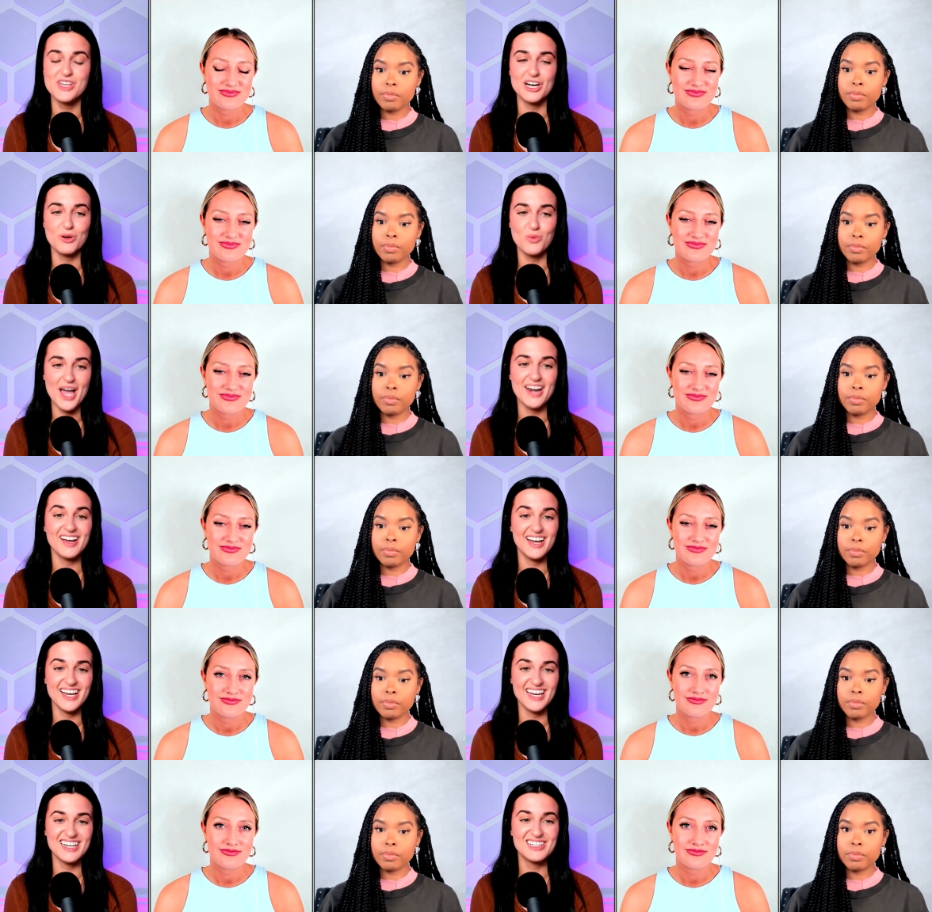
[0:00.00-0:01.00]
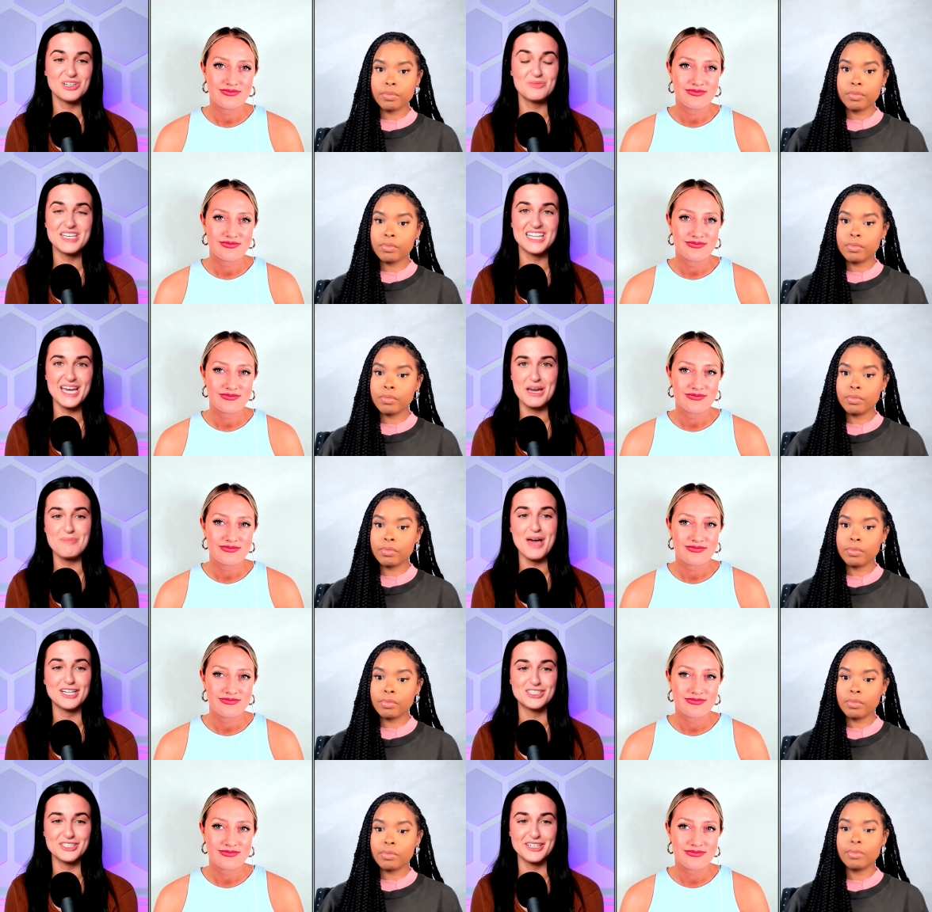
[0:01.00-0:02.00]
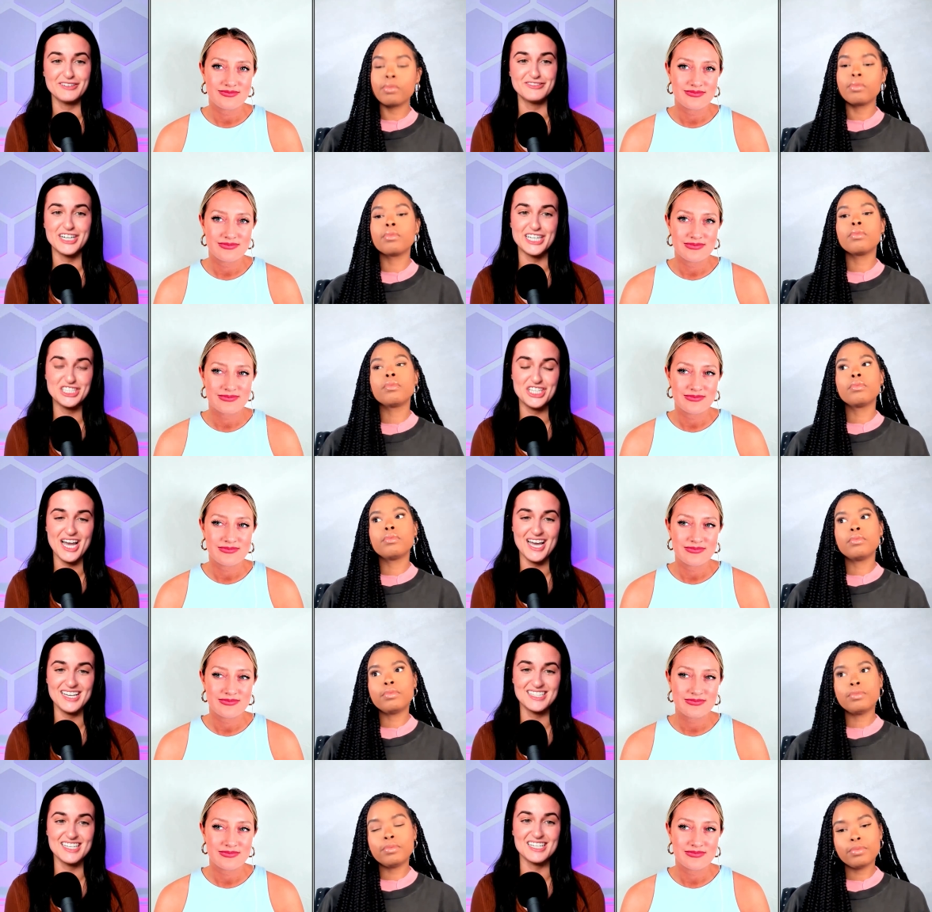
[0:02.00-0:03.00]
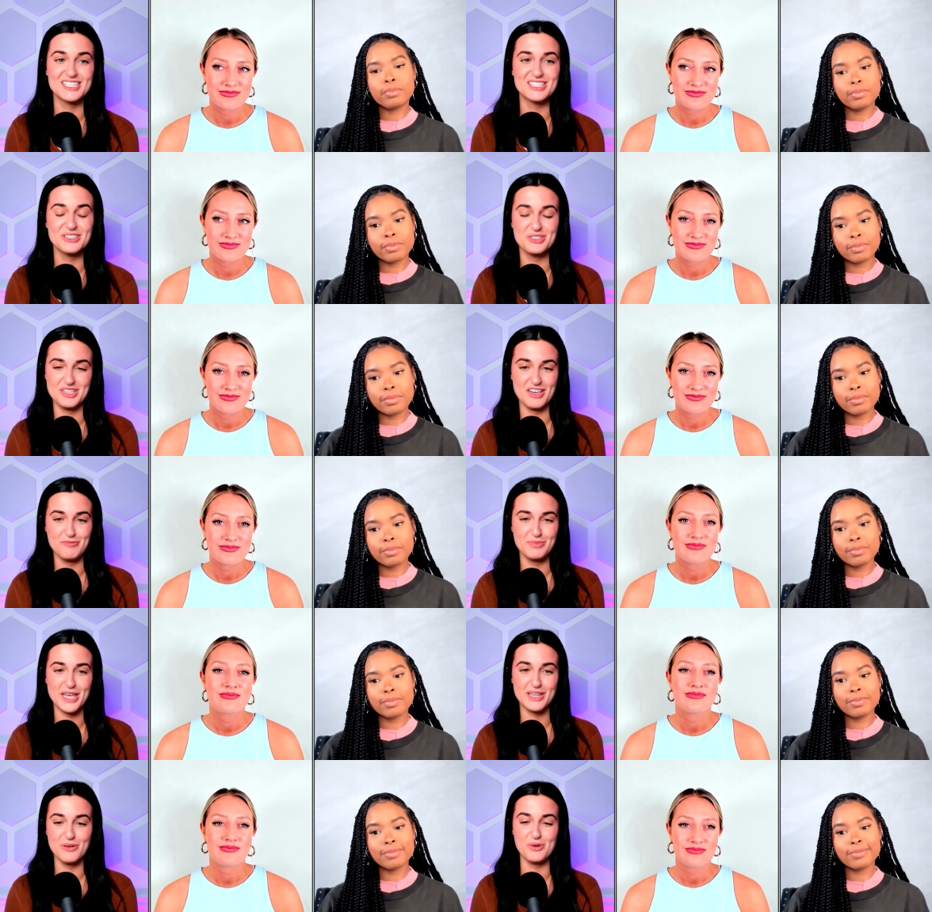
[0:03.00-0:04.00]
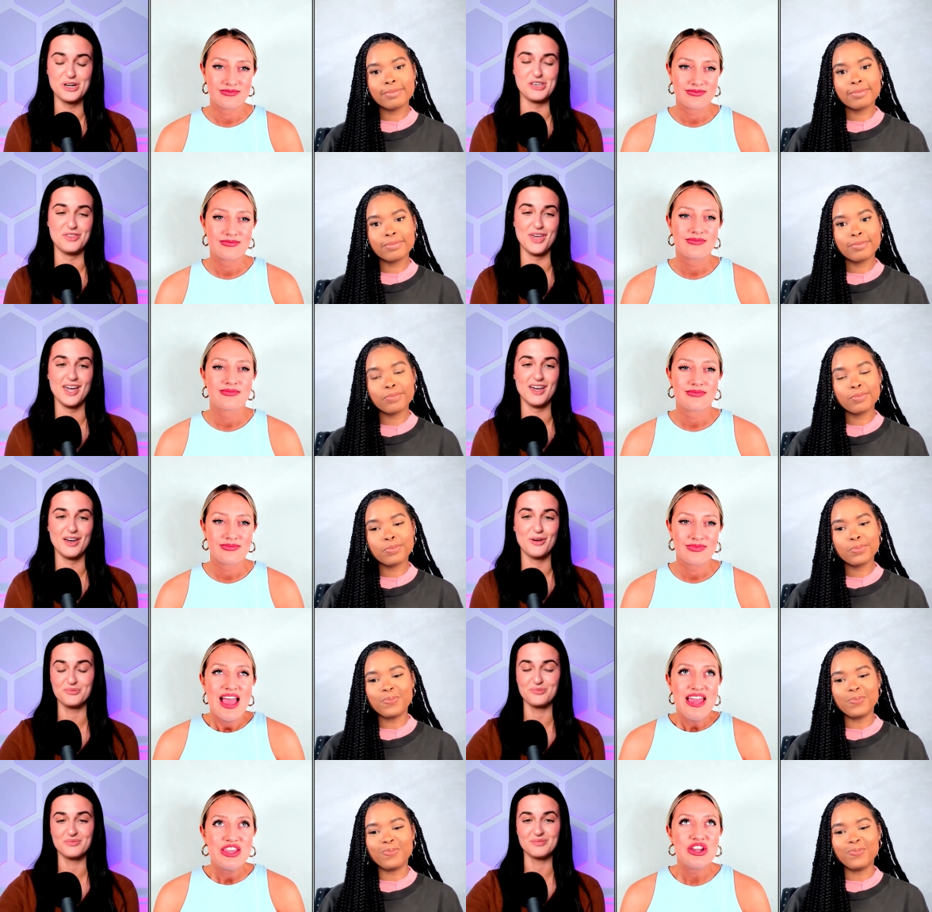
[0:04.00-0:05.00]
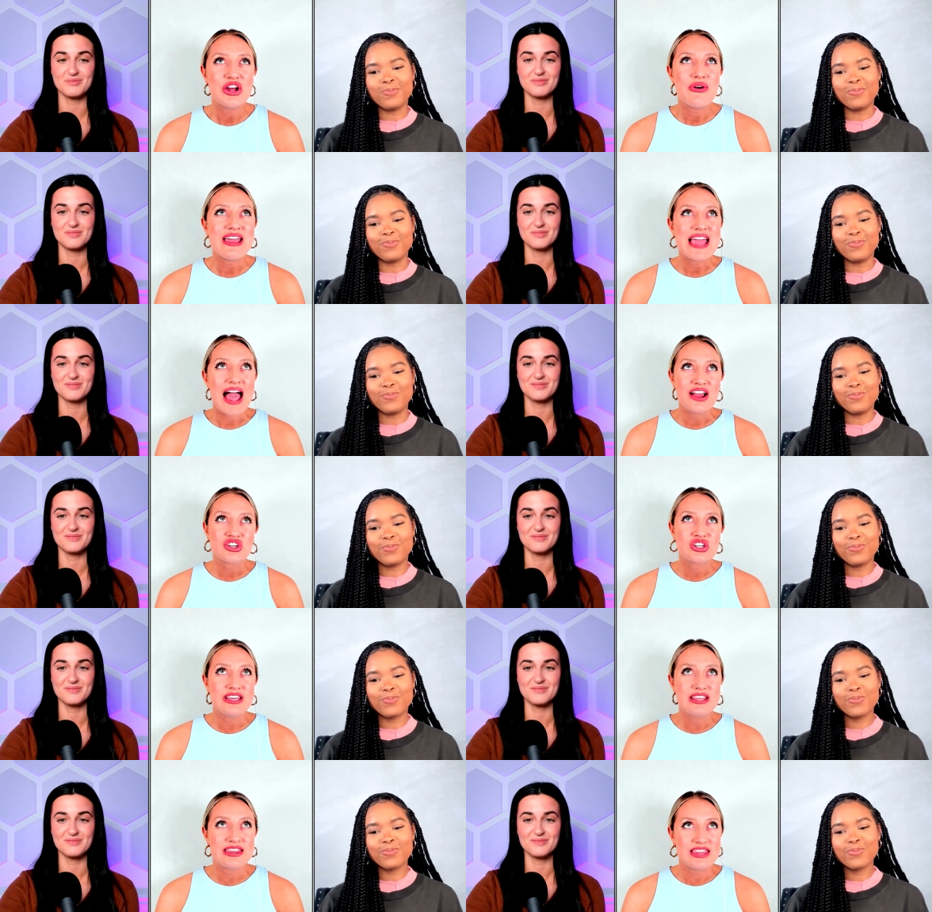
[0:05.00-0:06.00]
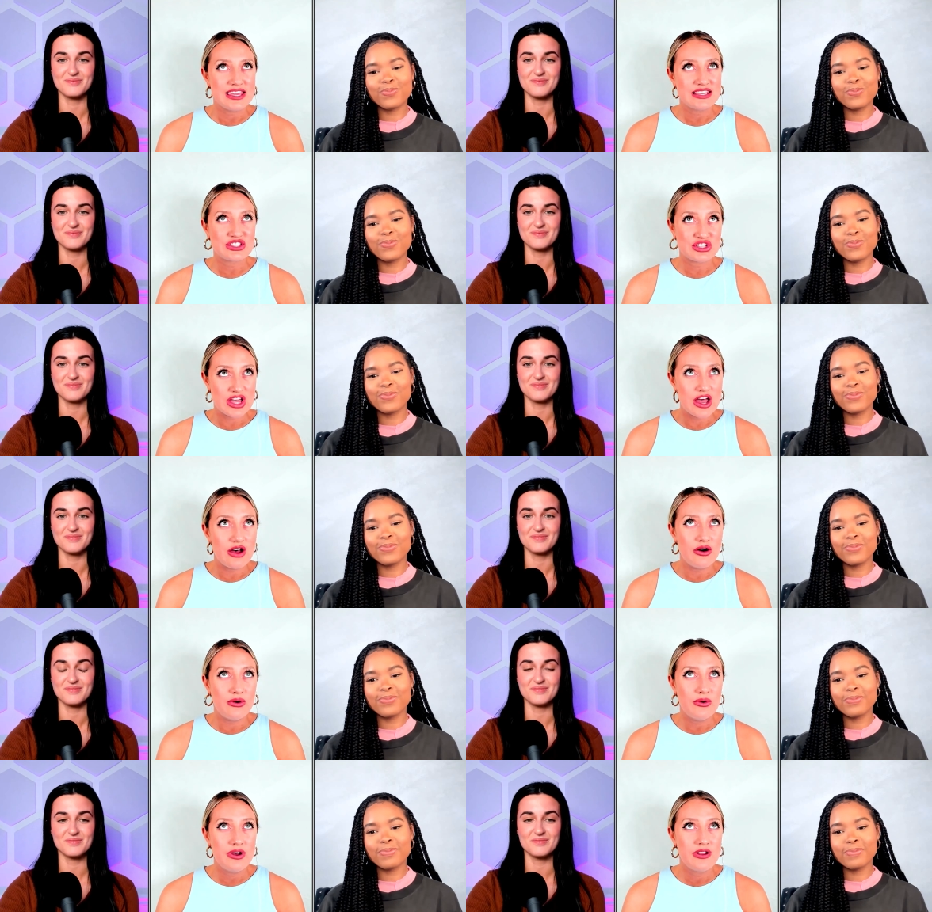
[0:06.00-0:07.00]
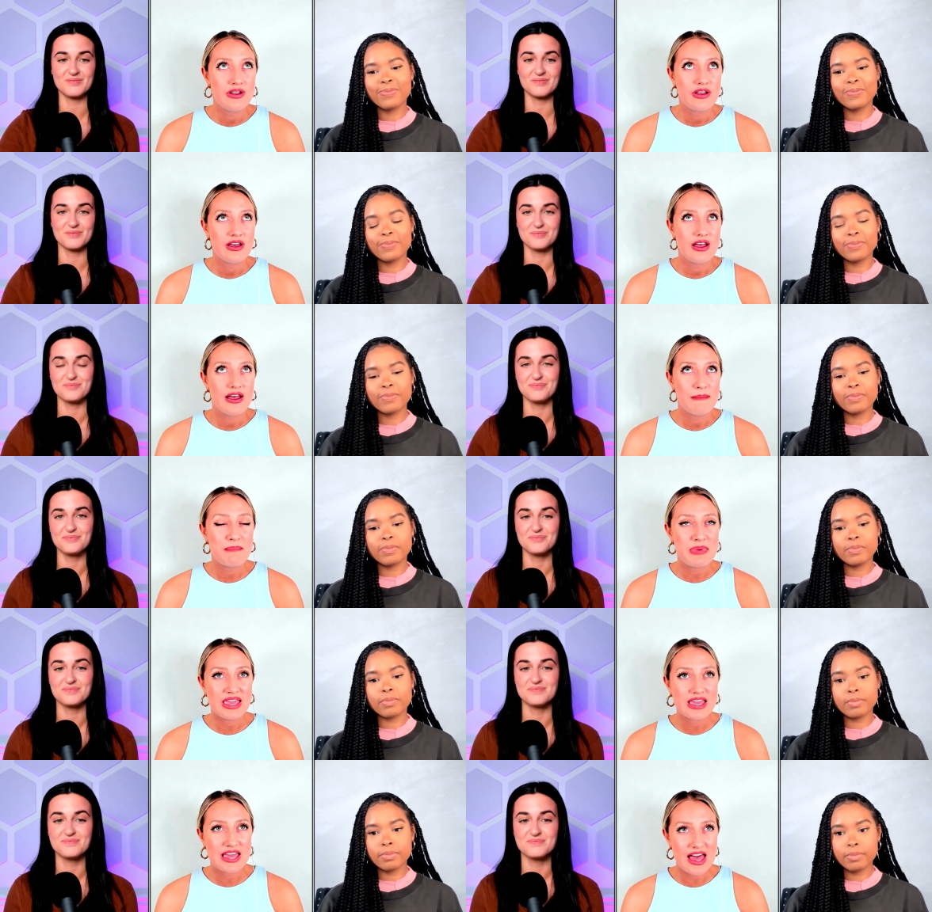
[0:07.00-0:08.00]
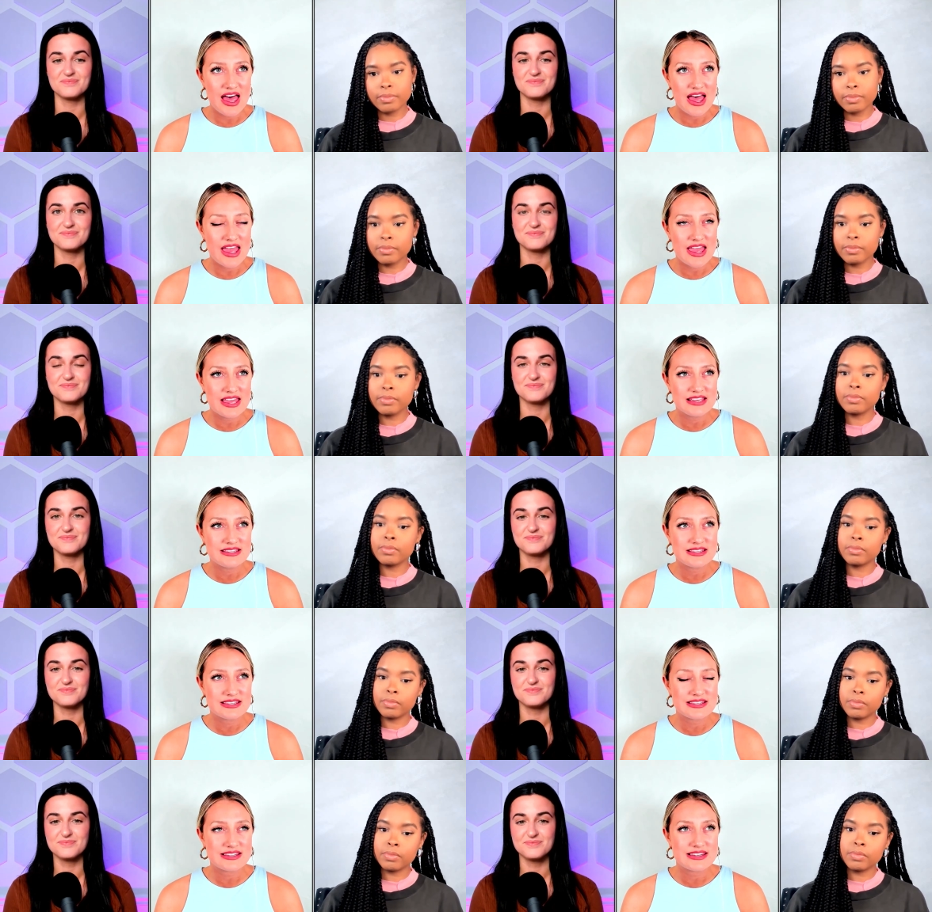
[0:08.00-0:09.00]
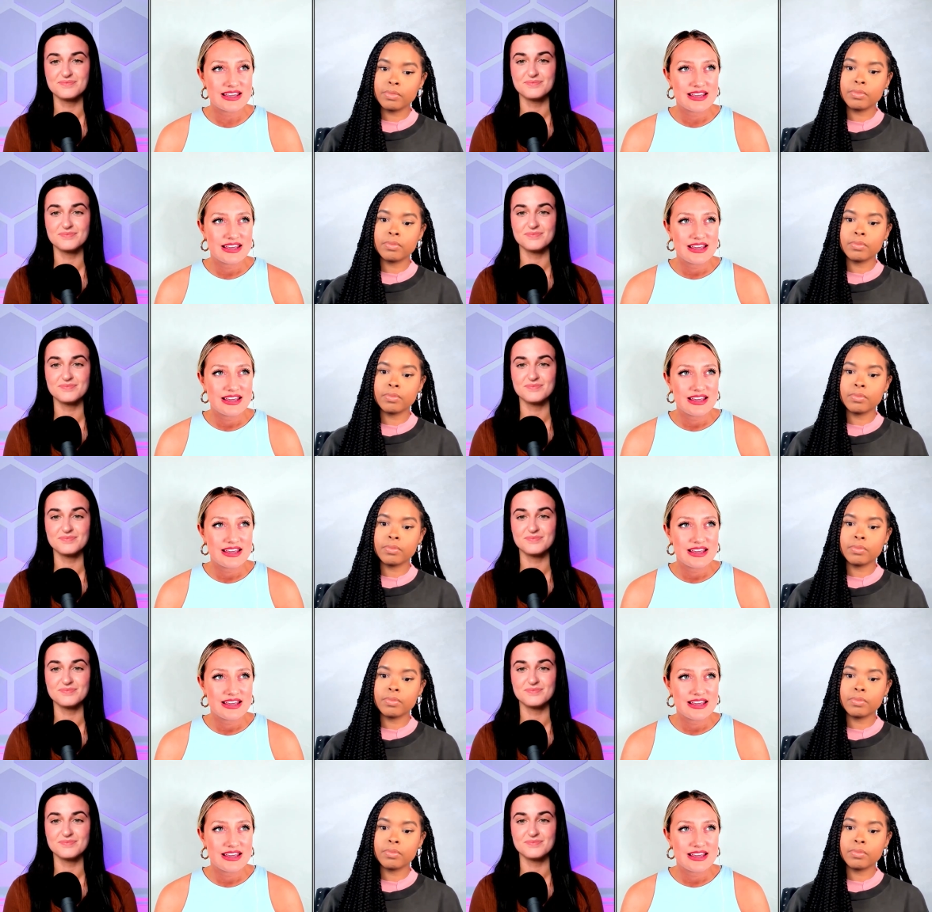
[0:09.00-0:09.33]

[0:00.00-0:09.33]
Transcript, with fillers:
Speaker 1: their wedding and it'll be like a bachelor franchise exclusive? Blakely, what do you think? You know, mm. I hmm. actually
Speaker 2: think so because